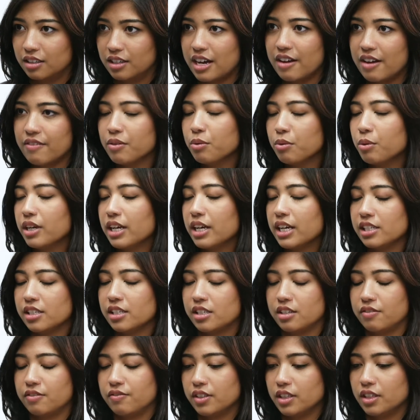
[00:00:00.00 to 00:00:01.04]
Everyone has a
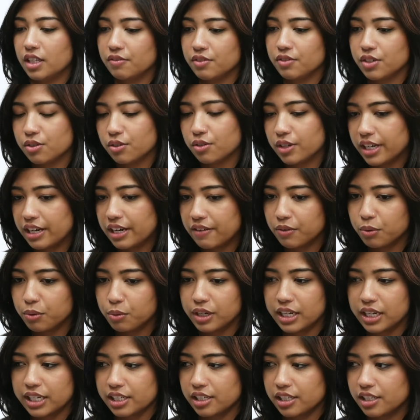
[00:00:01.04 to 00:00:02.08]
different love story.
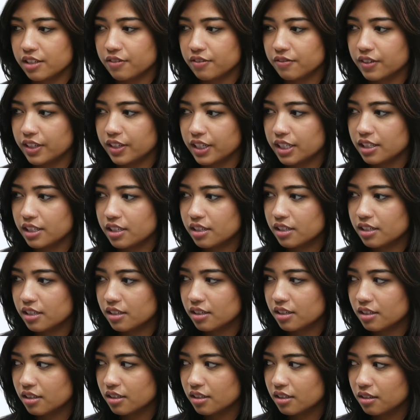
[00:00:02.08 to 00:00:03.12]
Everyone has a different
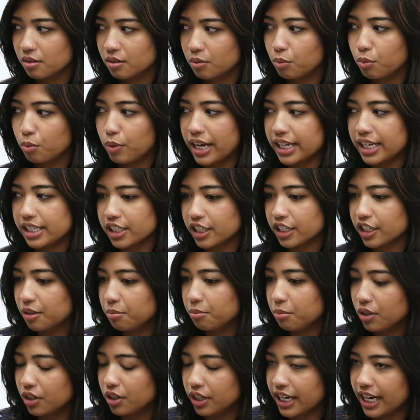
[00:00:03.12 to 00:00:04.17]
way to
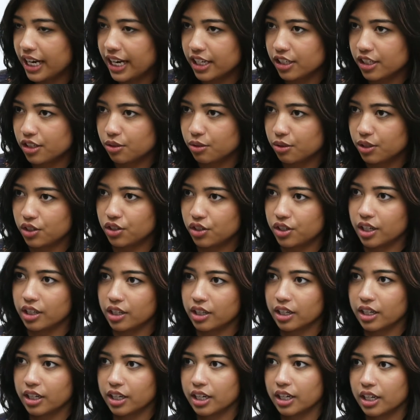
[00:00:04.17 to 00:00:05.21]
communicate it to each
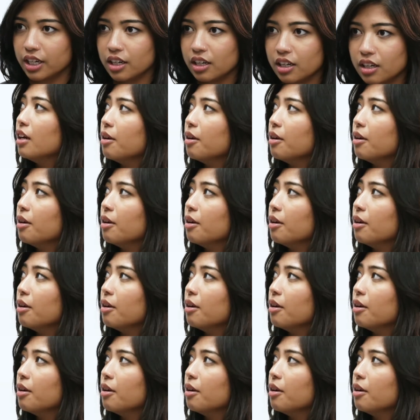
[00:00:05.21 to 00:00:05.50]
other,